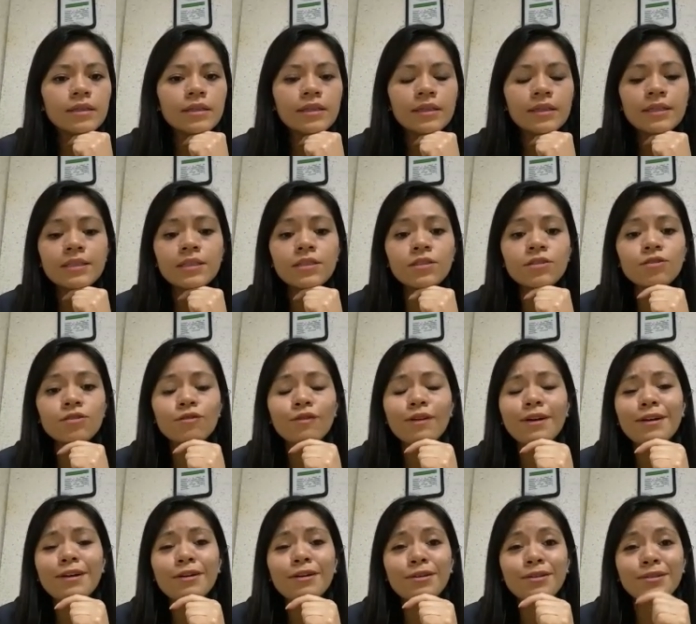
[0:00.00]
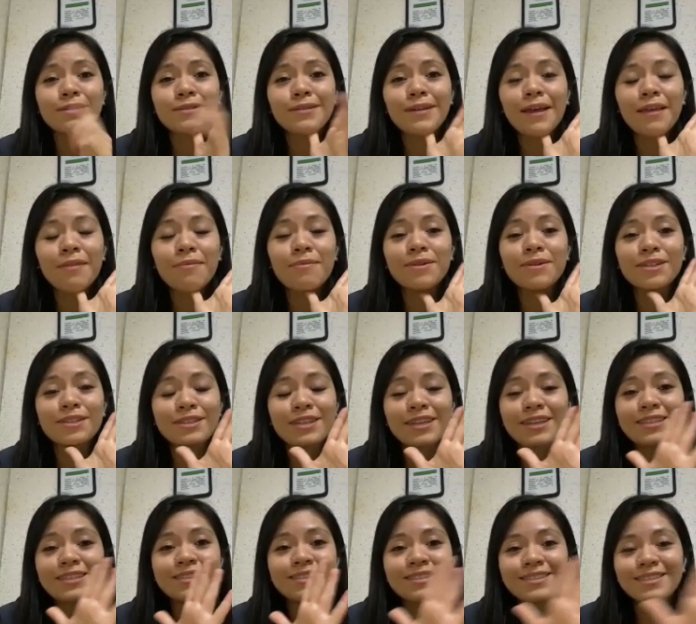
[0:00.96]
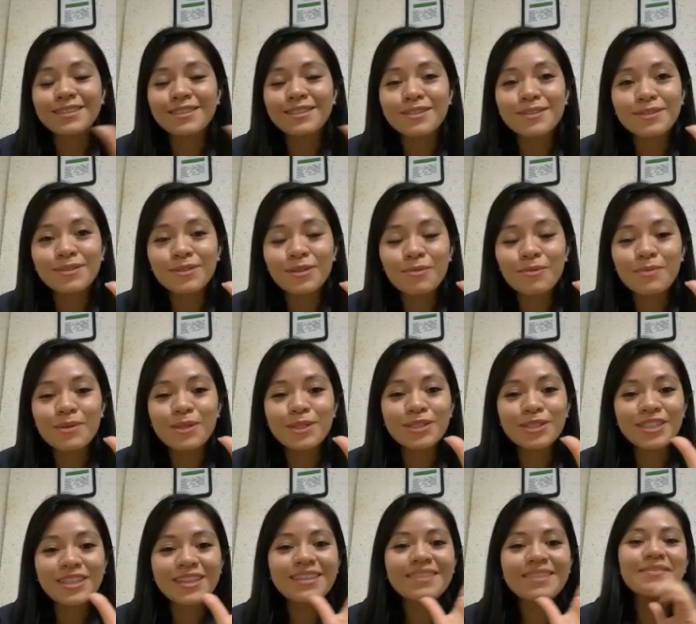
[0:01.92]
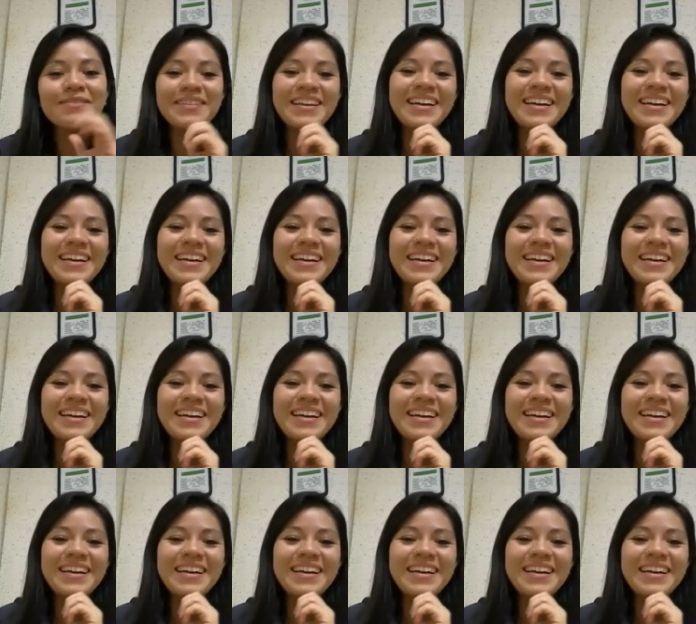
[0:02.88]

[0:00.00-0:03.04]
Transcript: this is not an advertising commercial,